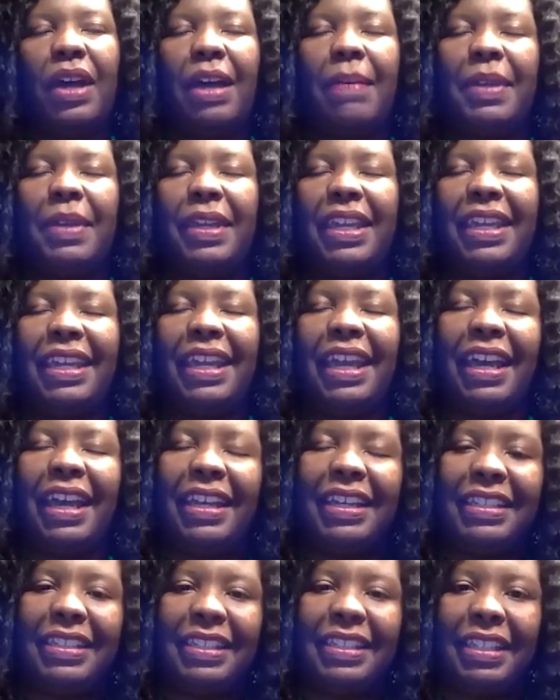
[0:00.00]
I mean,
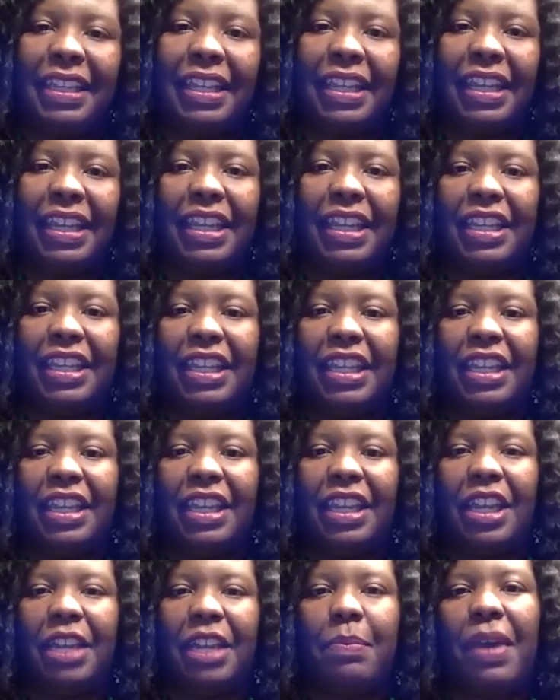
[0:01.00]
honestly,
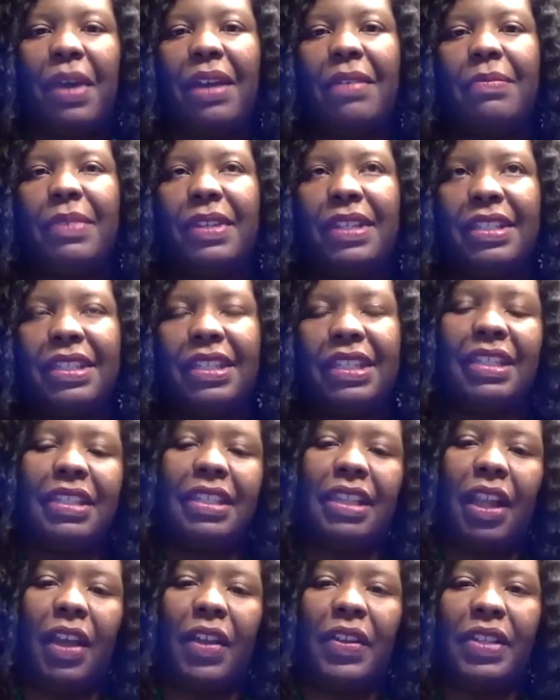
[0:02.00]
my business,
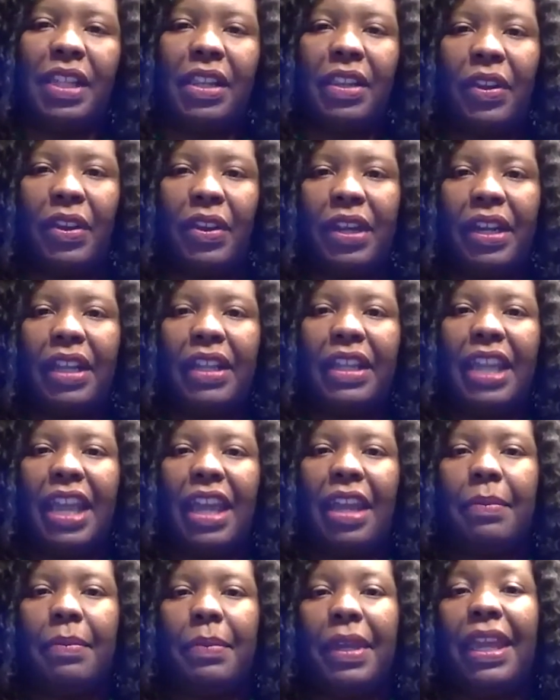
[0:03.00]
Lawson Learning
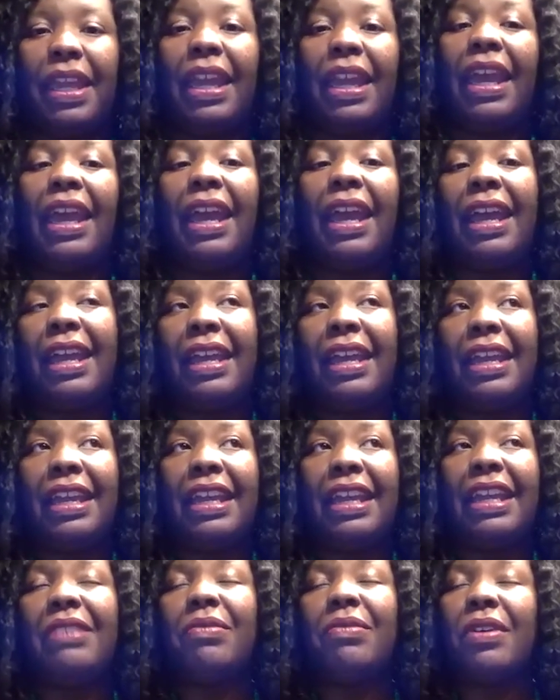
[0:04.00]
Academy,
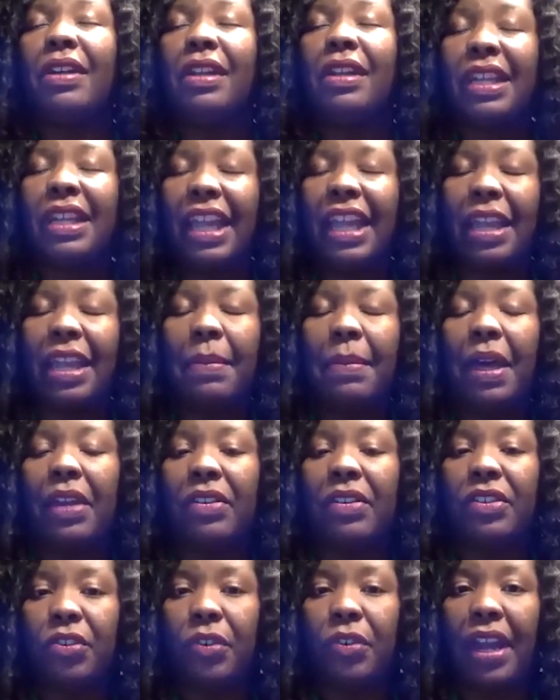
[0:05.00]
it really came out
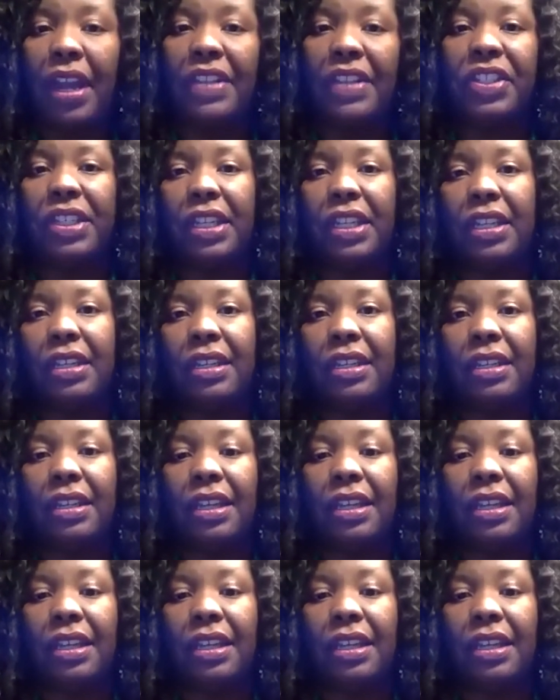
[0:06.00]
of tragedy.